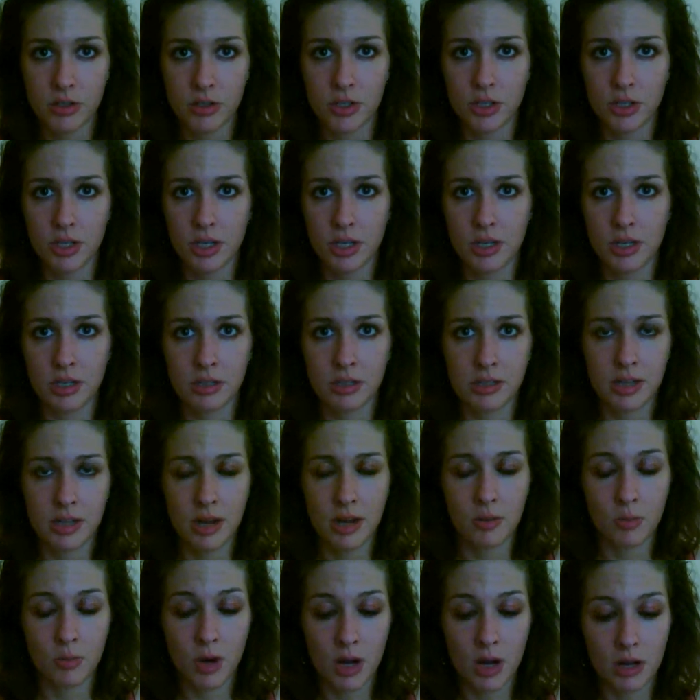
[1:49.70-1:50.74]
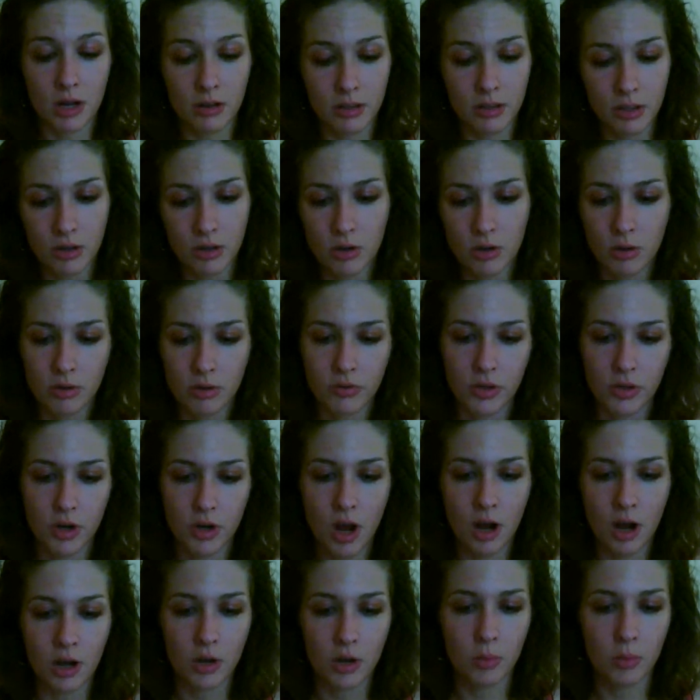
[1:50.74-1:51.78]
She said, well, you know, if you're
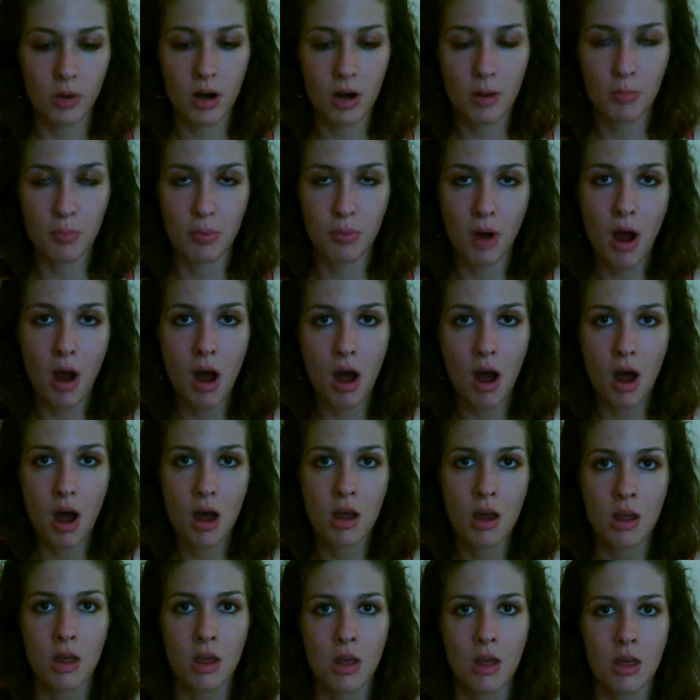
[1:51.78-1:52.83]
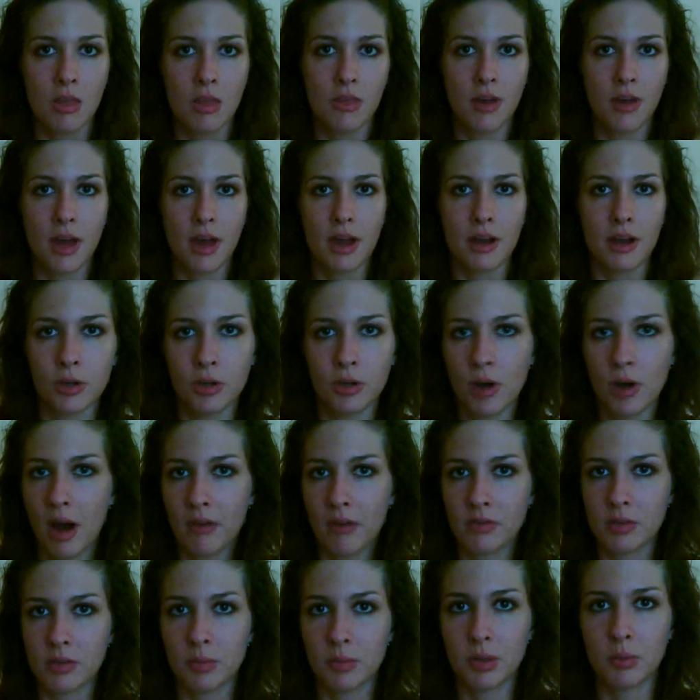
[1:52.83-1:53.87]
not going to wear a bra, then you
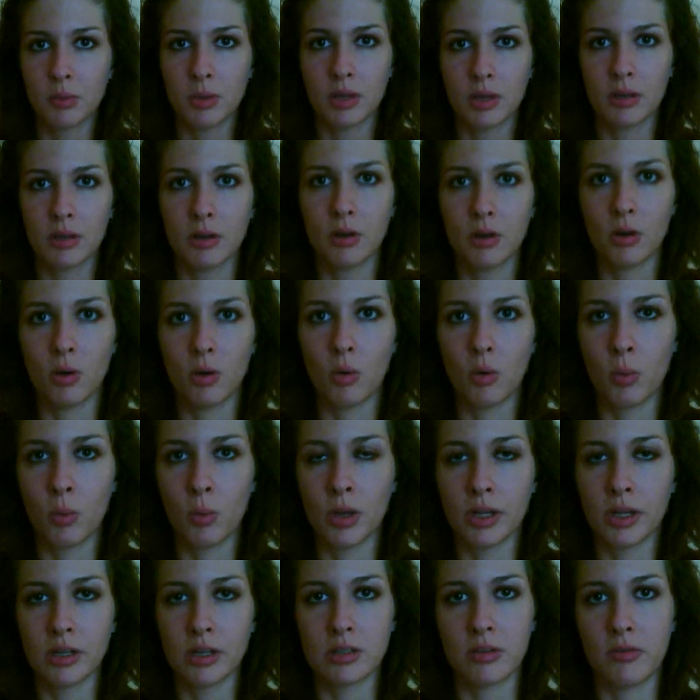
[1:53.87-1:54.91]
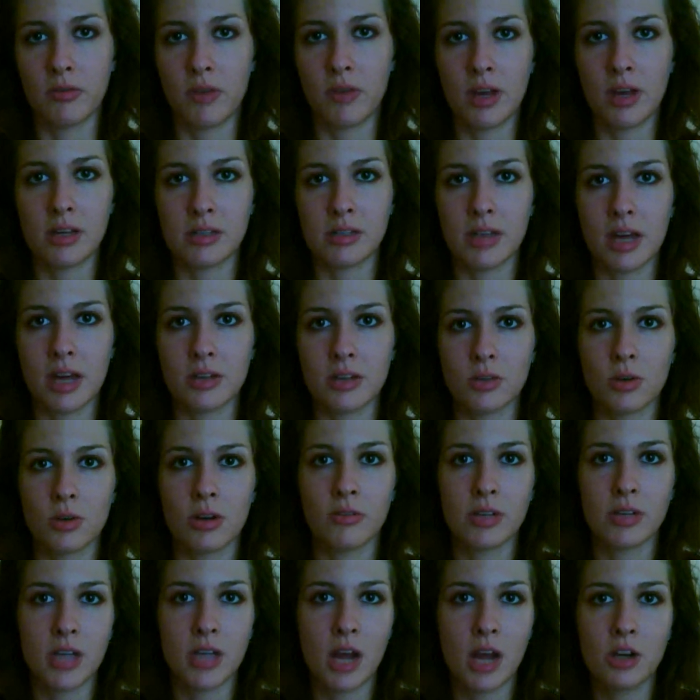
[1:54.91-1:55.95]
have to be willing to face that sort
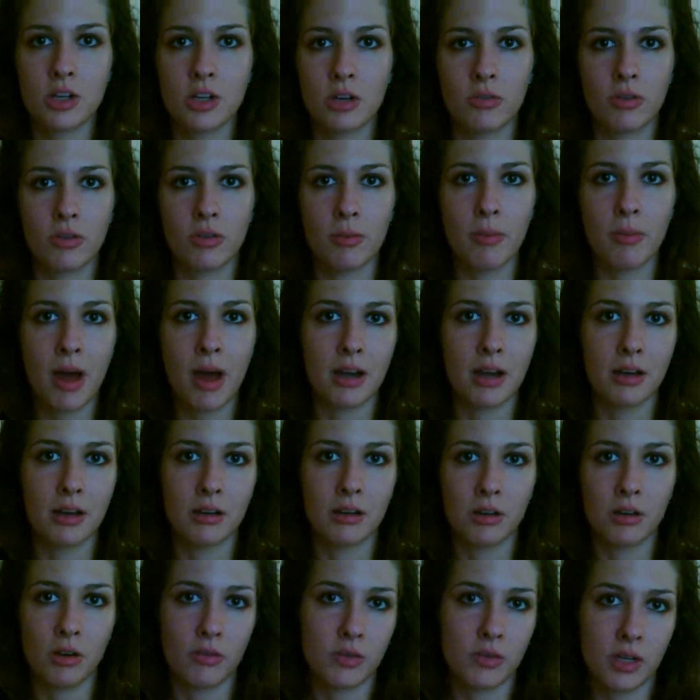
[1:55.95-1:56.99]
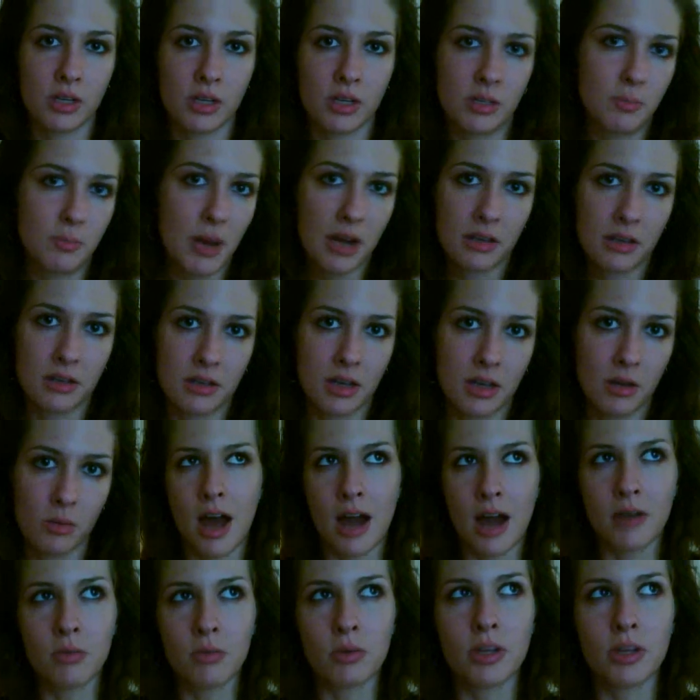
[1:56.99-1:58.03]
of attention from men. You have to expect it.
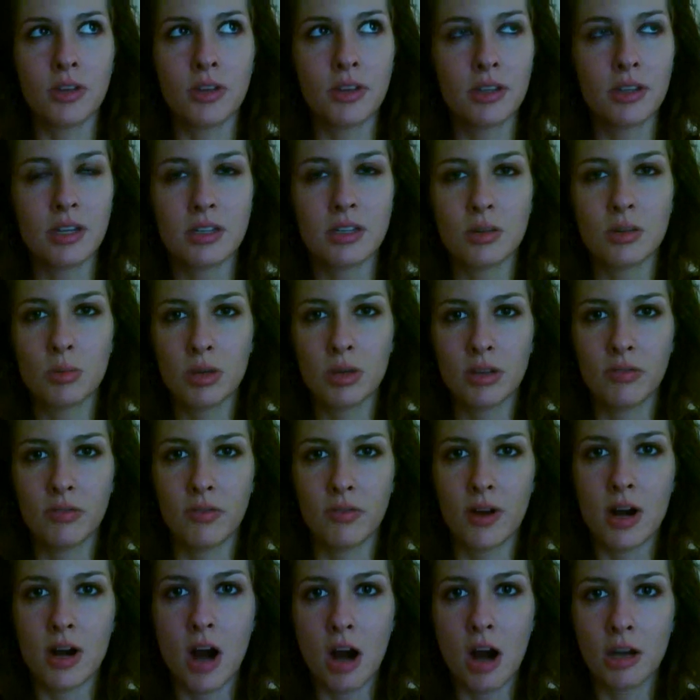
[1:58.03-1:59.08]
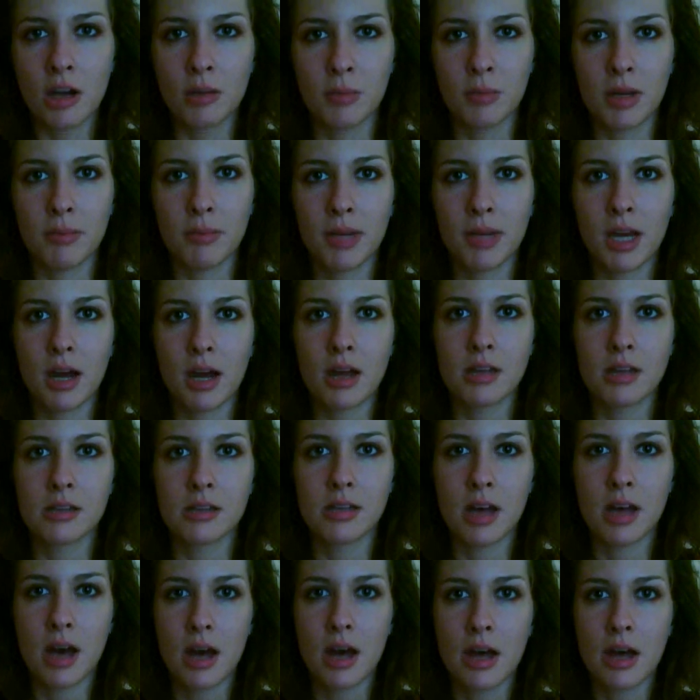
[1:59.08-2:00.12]
I don't really think that's a really fair argument
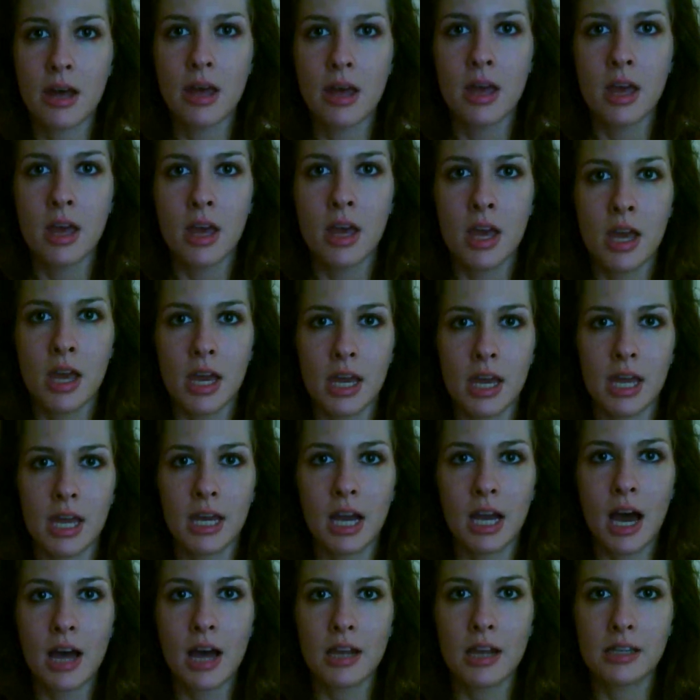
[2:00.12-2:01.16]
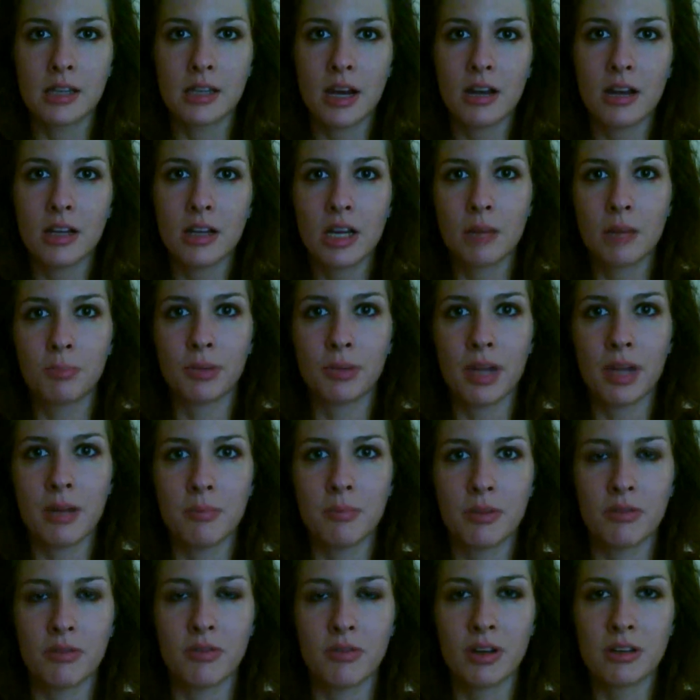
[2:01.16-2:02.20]
because it's kind of like
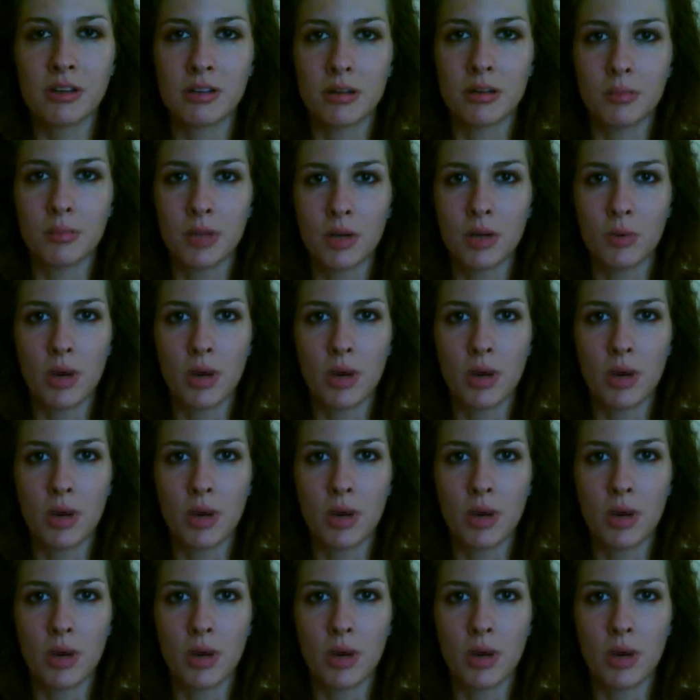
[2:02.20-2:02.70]
blame the victim in